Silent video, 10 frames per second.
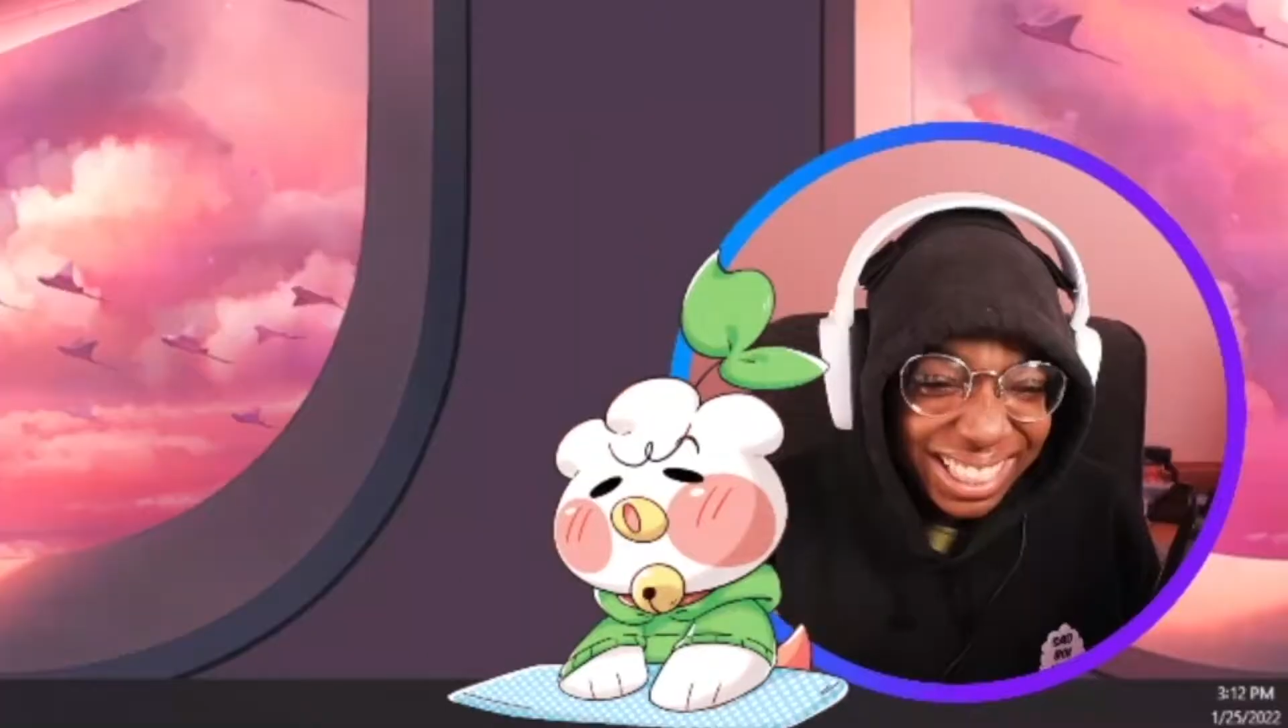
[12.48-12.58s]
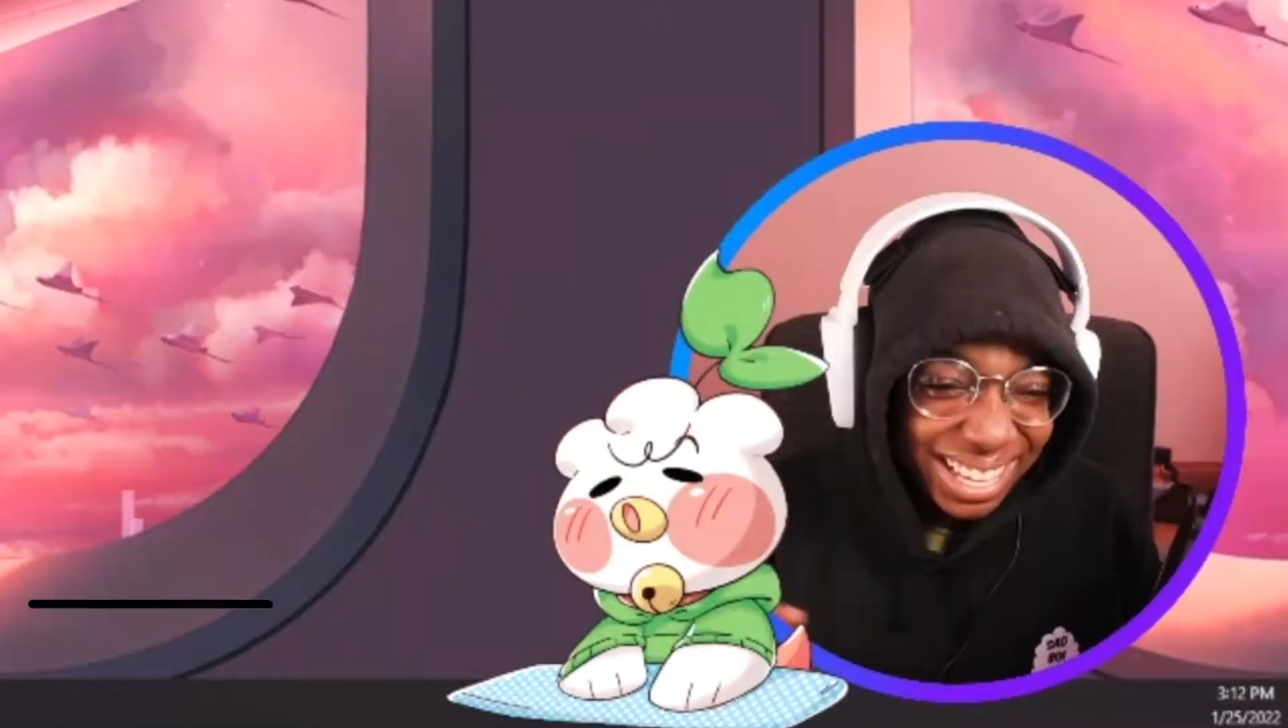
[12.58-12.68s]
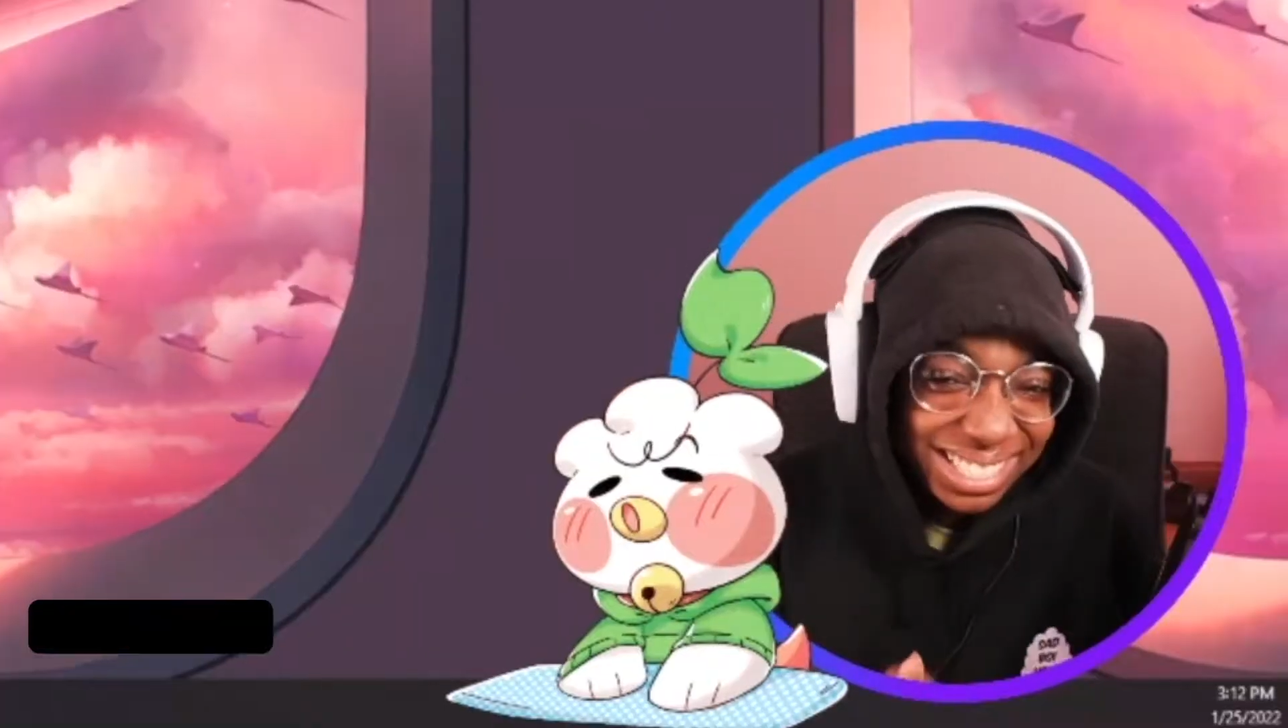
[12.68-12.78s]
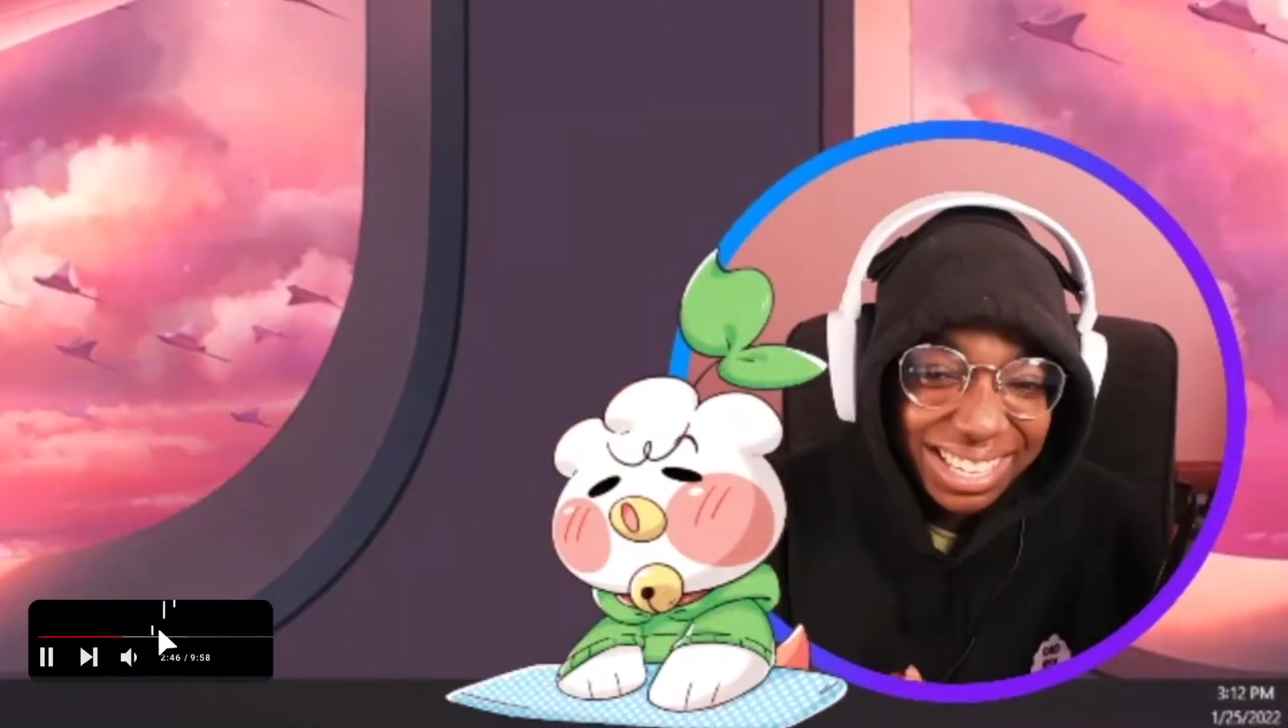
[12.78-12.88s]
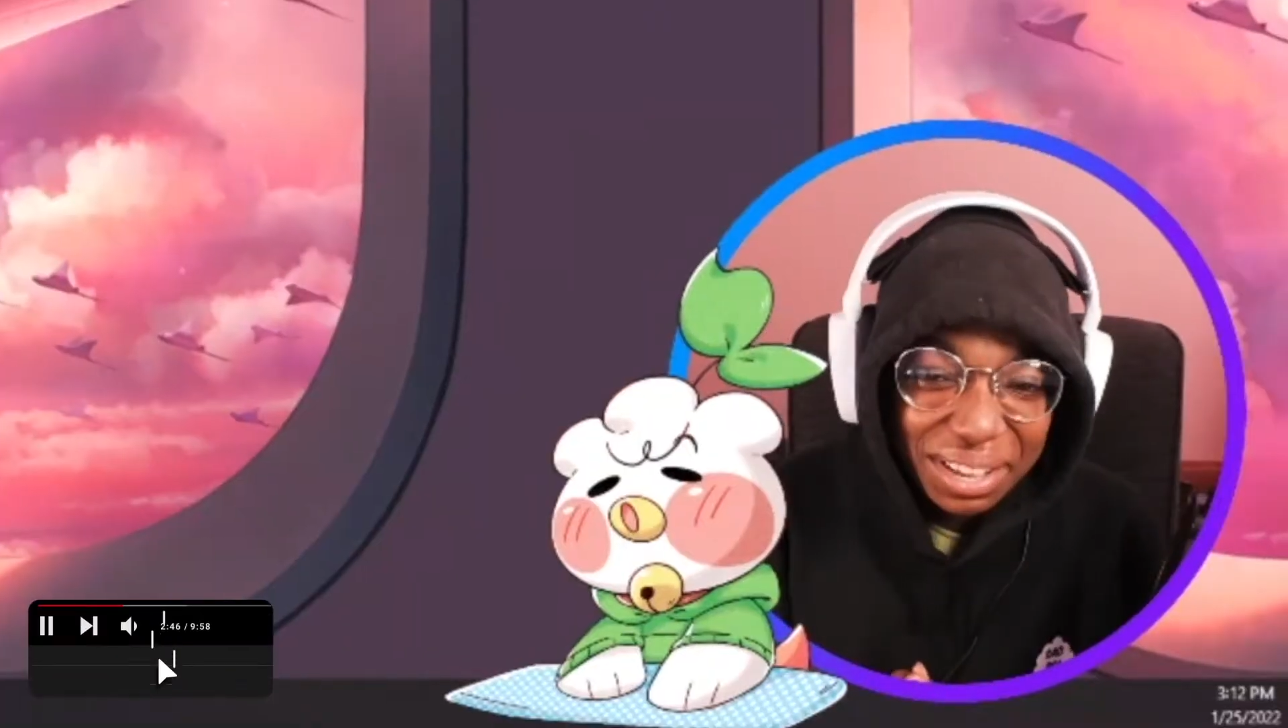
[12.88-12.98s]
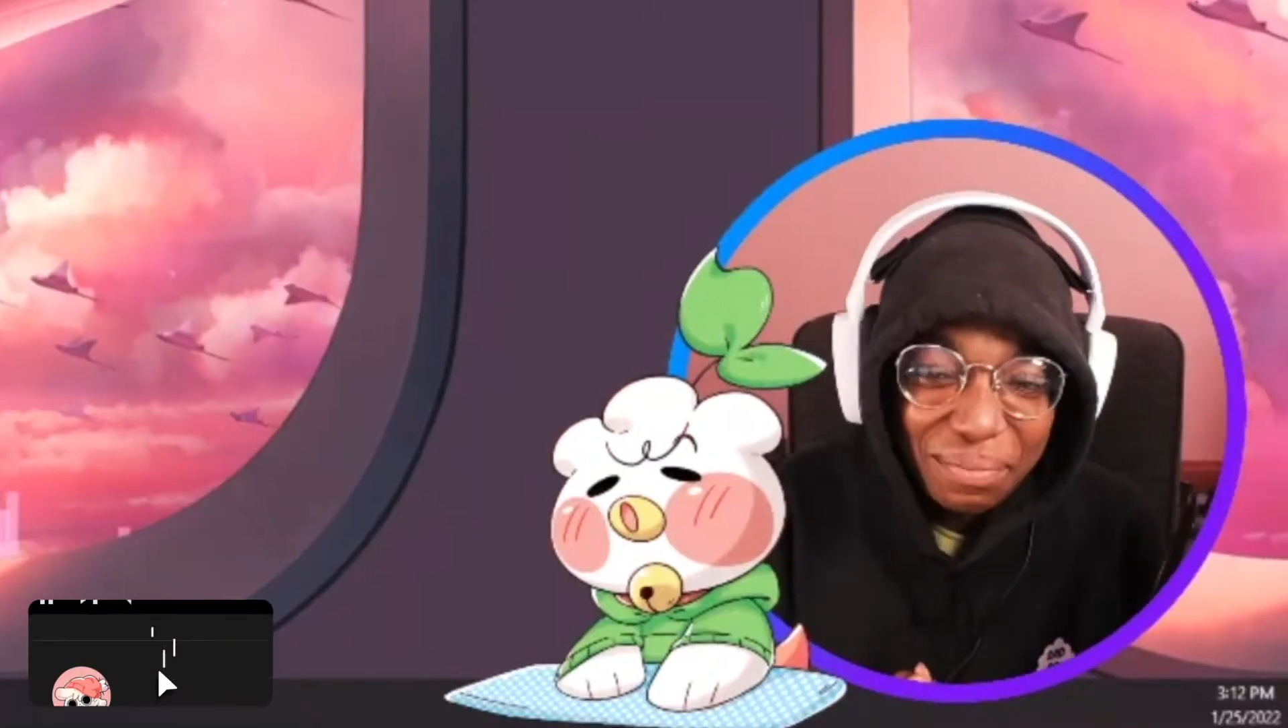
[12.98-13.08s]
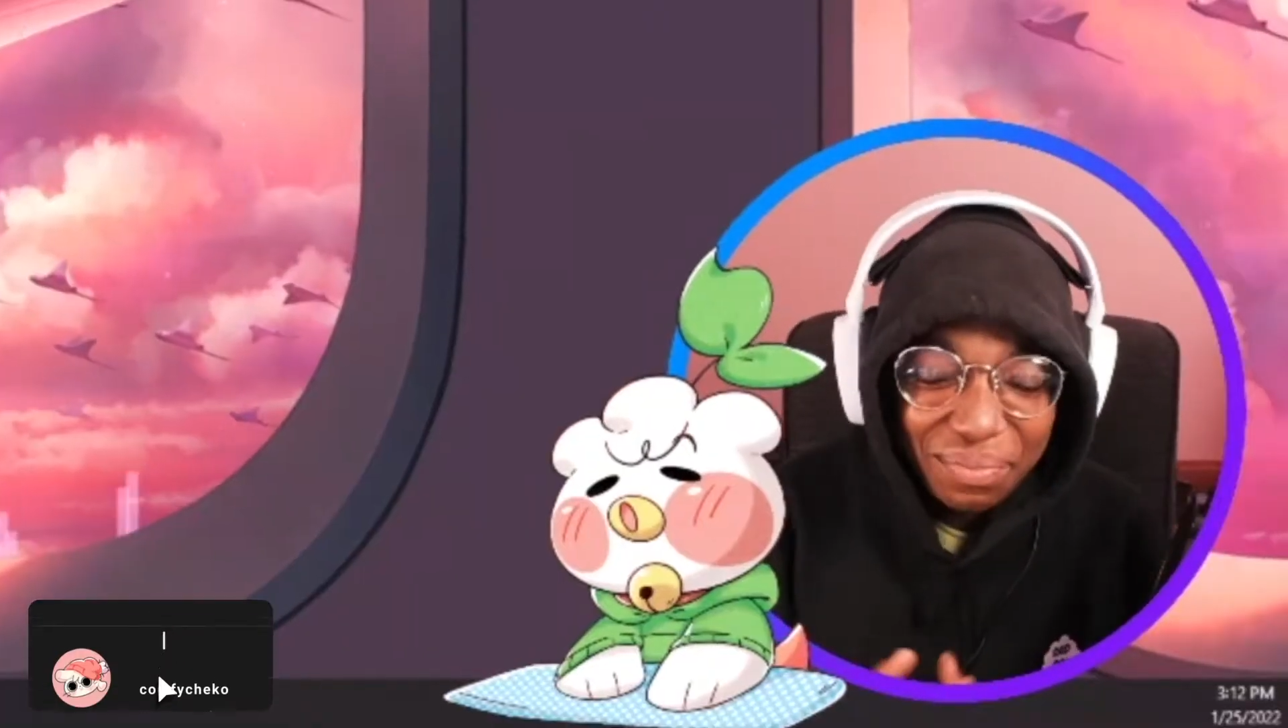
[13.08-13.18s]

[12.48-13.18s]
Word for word: That's it.